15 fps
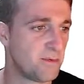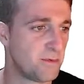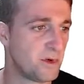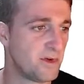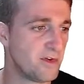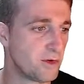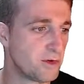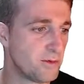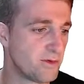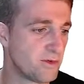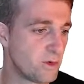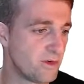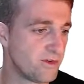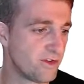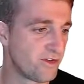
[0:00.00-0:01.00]
But if you look up
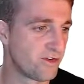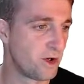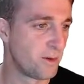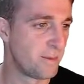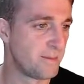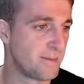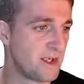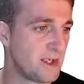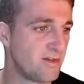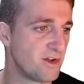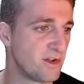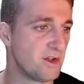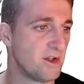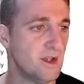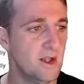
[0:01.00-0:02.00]
towards the top, I mean, if
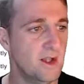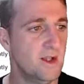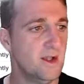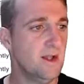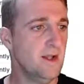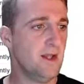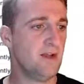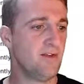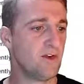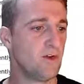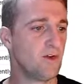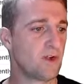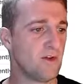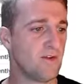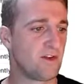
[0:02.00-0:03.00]
you
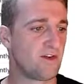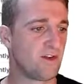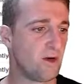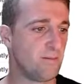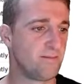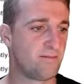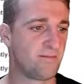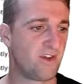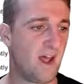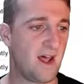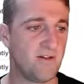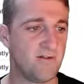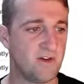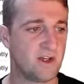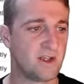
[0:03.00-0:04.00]
look at the top
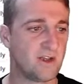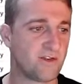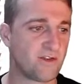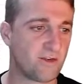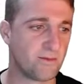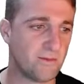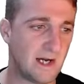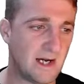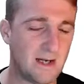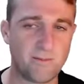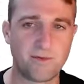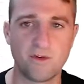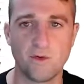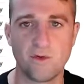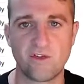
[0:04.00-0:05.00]
10, really, some
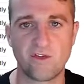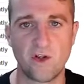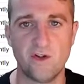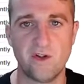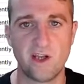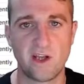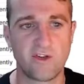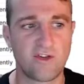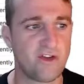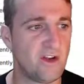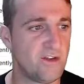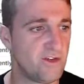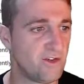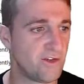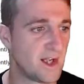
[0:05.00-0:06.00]
absolutely solid
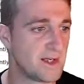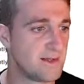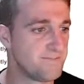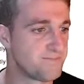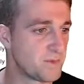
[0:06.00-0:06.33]
exchanges there.